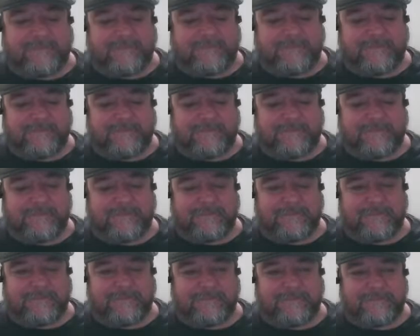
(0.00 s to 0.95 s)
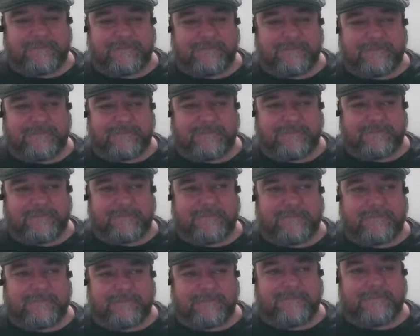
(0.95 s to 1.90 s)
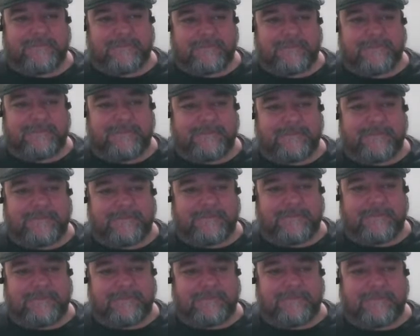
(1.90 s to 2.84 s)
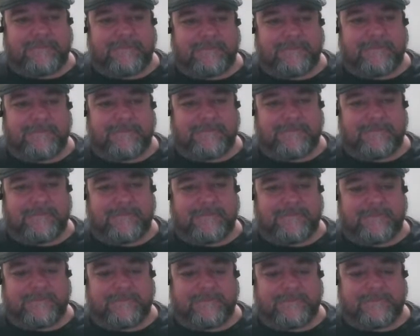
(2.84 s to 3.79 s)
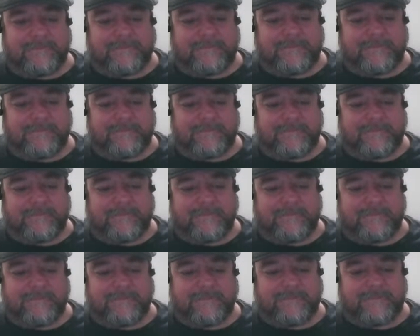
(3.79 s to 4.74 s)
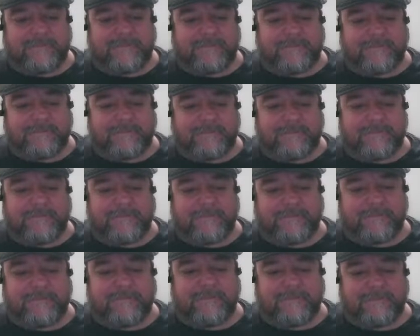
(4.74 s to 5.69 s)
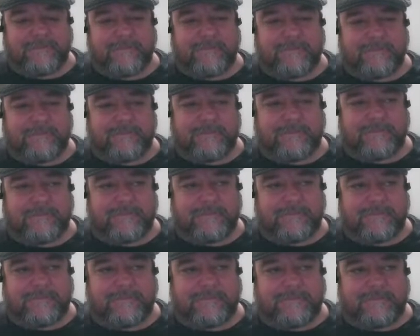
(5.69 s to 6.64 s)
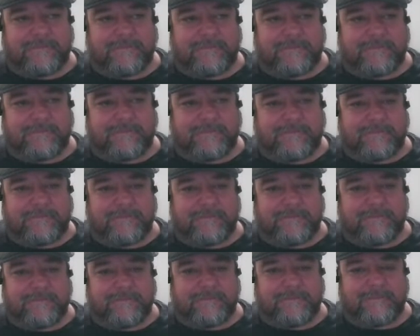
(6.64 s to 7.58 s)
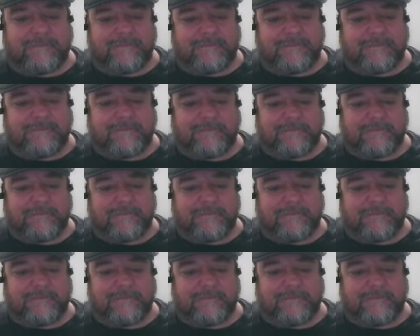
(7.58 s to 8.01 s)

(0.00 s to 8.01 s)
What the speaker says: No words are spoken by the person on screen.